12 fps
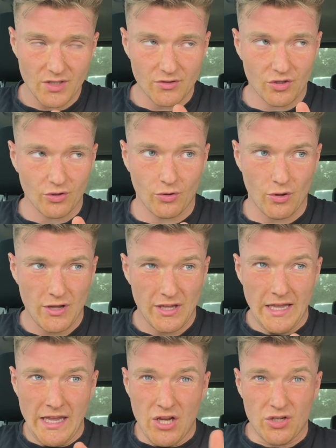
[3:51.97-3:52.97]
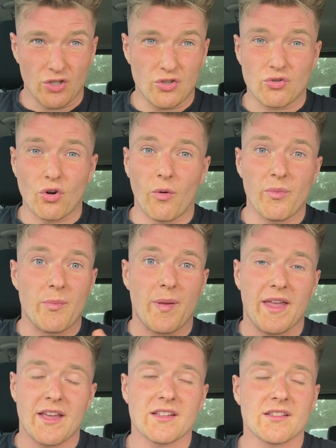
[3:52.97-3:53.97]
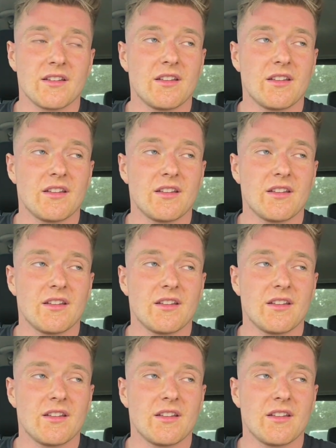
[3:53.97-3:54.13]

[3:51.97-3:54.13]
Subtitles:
So just drop the pace.